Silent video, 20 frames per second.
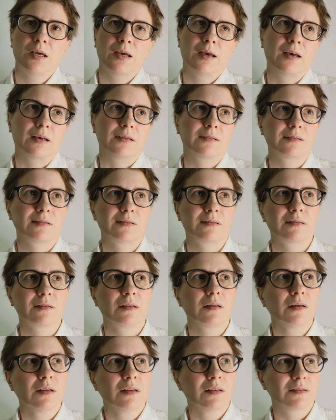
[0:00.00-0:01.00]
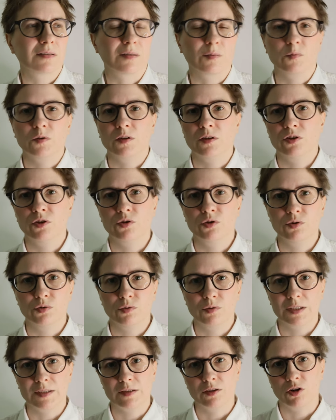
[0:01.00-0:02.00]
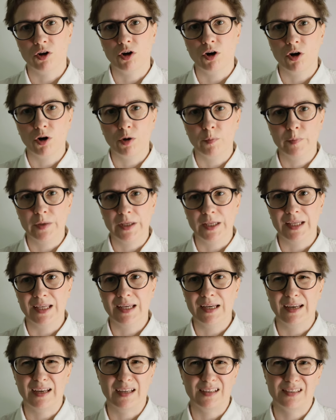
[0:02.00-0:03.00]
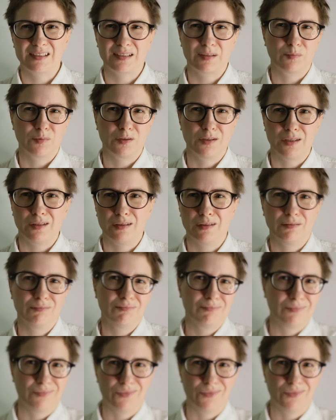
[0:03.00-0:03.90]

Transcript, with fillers: as something you do as a hobby, as something,